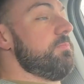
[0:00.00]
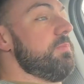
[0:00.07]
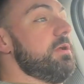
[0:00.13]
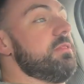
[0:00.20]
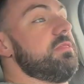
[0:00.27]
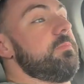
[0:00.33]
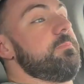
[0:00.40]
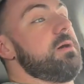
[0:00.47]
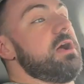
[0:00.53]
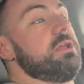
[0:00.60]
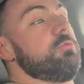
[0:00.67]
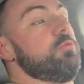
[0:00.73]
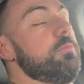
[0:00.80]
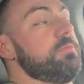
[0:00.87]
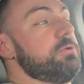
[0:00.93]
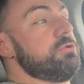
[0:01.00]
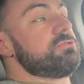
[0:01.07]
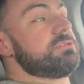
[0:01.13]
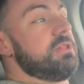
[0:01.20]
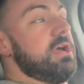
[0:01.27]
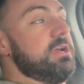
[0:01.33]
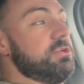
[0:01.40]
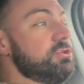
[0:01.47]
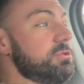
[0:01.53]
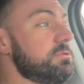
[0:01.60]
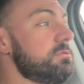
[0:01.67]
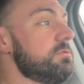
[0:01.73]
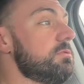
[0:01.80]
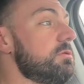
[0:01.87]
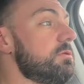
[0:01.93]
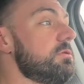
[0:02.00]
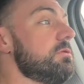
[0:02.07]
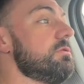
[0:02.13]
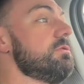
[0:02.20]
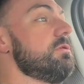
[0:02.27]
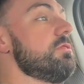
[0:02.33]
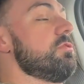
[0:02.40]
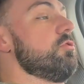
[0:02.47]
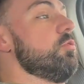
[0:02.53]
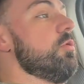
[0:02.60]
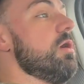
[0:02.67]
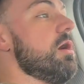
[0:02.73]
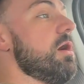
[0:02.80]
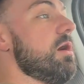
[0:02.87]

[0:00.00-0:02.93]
but the body will produce glycogen through